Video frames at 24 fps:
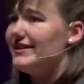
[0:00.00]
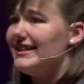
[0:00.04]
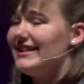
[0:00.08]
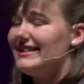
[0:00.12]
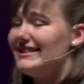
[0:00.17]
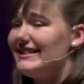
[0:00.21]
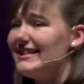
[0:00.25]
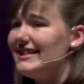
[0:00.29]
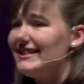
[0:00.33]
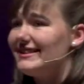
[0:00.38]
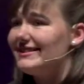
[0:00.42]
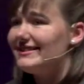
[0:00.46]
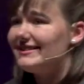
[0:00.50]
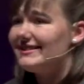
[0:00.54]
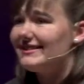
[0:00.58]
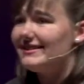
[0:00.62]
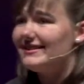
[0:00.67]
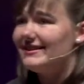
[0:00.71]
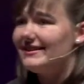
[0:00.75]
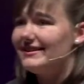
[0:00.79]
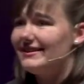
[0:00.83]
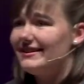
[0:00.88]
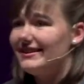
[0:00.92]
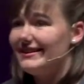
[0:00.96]
it needs.
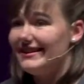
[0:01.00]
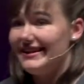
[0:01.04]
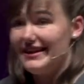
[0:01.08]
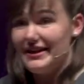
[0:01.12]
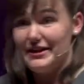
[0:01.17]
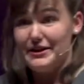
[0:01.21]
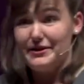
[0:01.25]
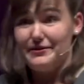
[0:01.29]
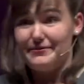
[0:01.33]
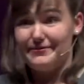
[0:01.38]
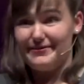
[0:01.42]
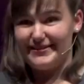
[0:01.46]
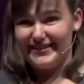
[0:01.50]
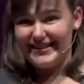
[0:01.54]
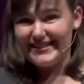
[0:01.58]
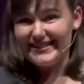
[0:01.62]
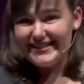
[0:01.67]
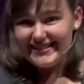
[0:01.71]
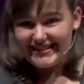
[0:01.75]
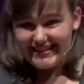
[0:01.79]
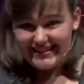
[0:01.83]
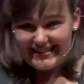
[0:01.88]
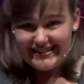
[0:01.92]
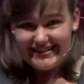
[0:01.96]
For
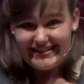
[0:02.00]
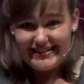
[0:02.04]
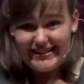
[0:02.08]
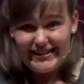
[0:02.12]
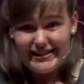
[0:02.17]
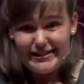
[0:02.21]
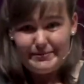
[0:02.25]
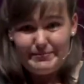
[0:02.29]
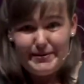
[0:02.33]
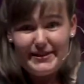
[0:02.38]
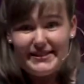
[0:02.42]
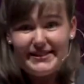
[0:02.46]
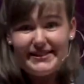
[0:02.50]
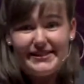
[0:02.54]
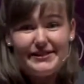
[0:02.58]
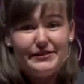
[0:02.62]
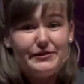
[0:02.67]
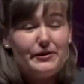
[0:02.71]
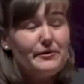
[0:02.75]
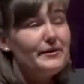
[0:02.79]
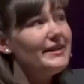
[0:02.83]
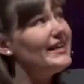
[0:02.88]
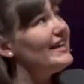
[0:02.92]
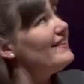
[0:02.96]
instance, species
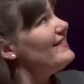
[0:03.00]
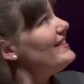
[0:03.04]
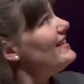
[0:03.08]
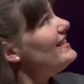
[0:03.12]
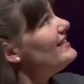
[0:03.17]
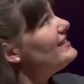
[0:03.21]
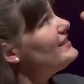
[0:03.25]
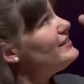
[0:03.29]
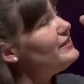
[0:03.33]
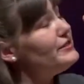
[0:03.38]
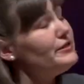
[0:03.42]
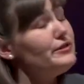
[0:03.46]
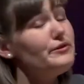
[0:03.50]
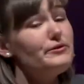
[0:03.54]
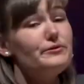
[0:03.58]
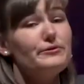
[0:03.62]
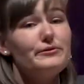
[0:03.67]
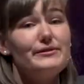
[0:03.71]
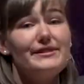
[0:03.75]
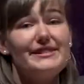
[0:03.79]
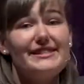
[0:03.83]
growing in these 2